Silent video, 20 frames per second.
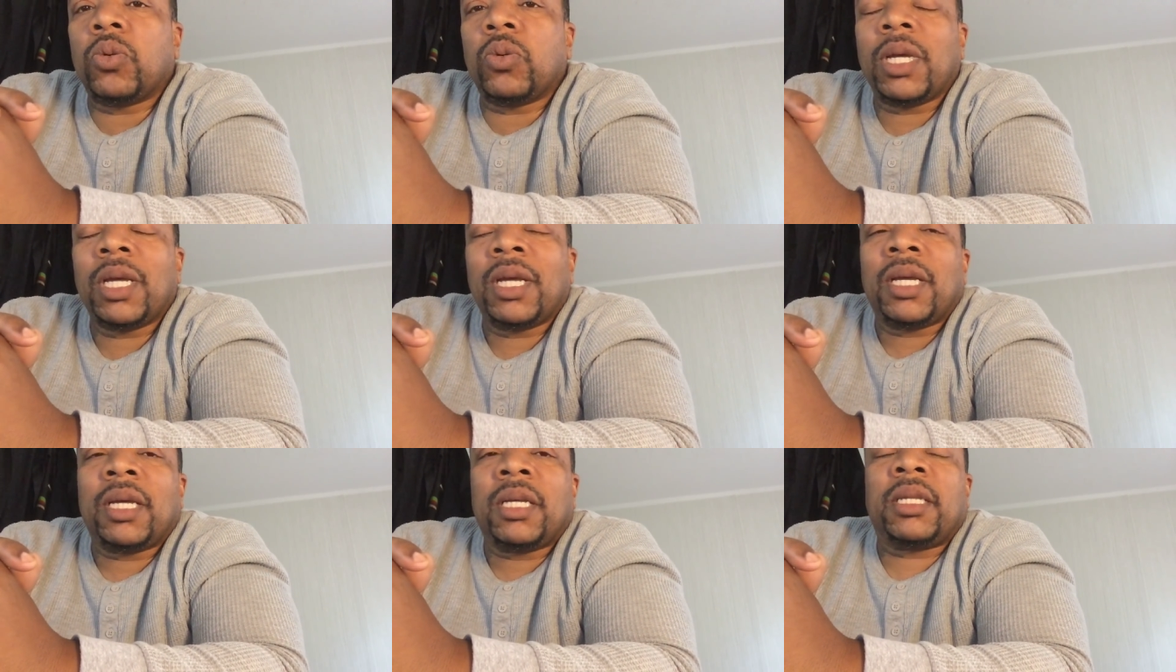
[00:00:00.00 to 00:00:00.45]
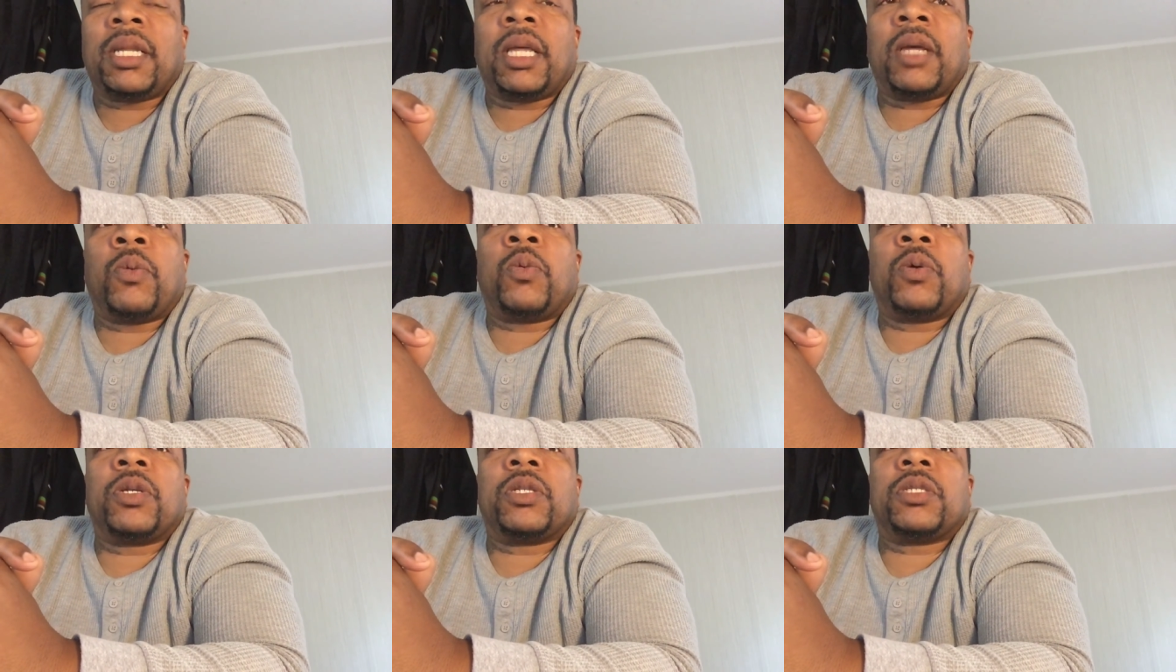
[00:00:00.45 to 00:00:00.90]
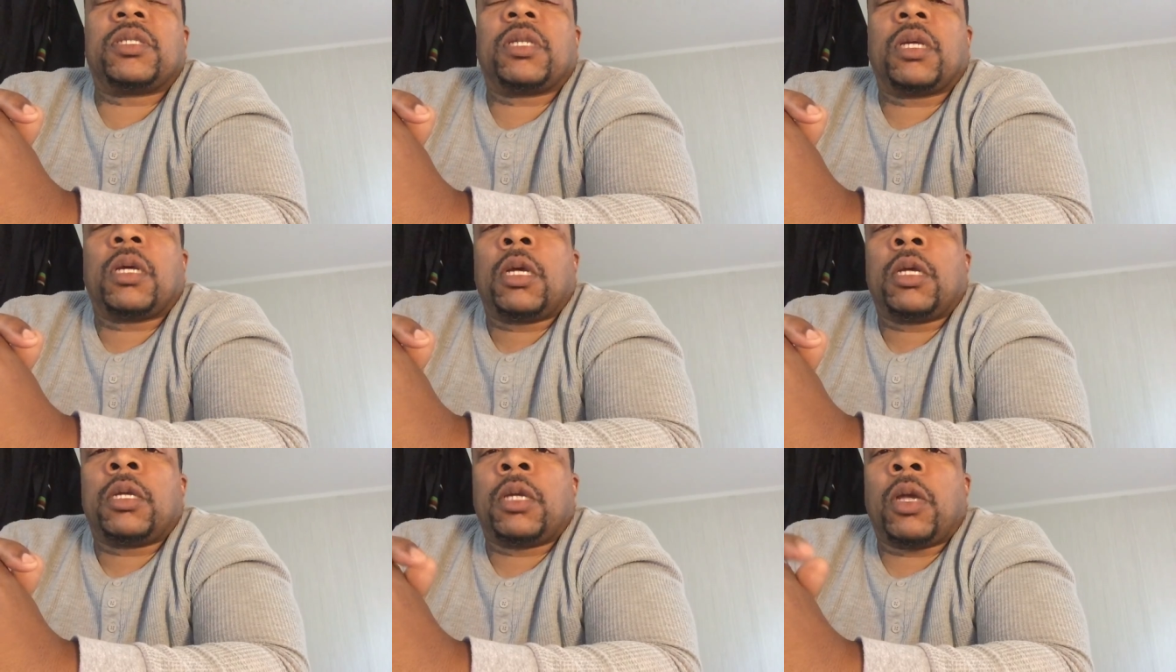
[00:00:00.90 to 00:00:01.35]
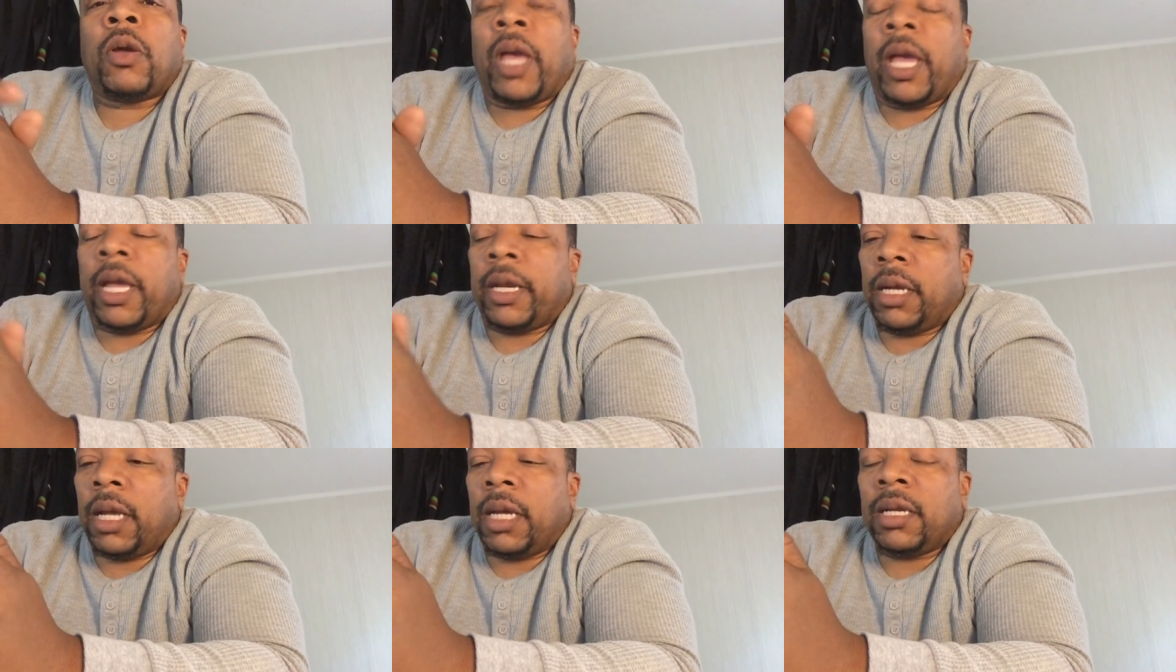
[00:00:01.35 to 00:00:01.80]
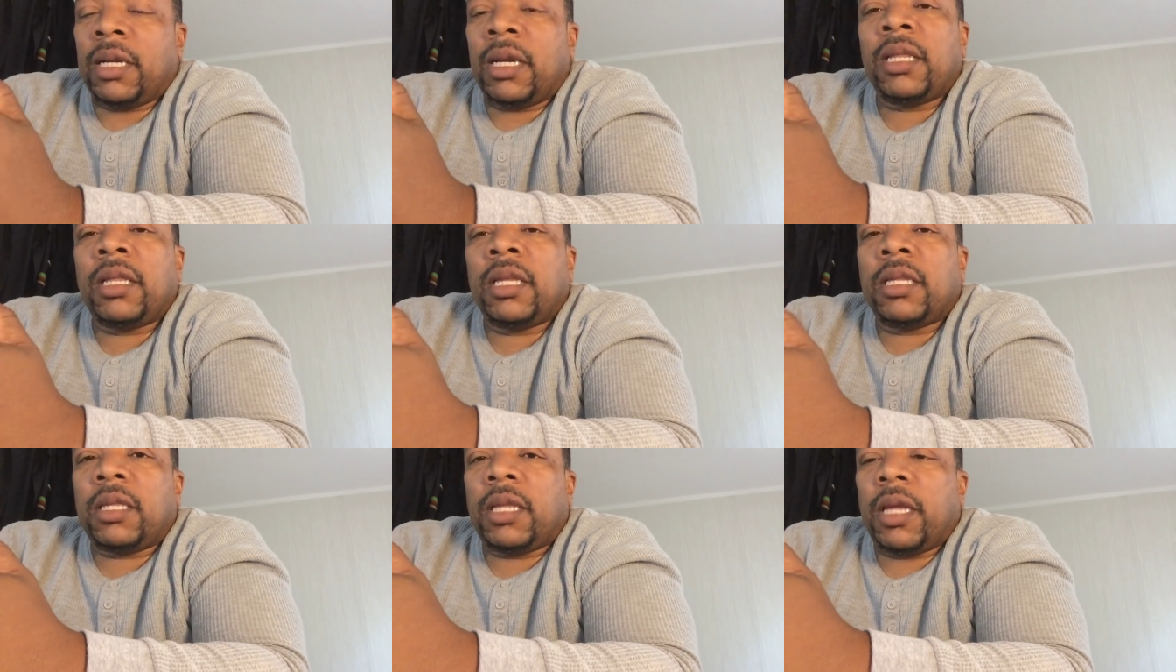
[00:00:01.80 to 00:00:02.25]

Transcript: There was, yo, know, and another thing,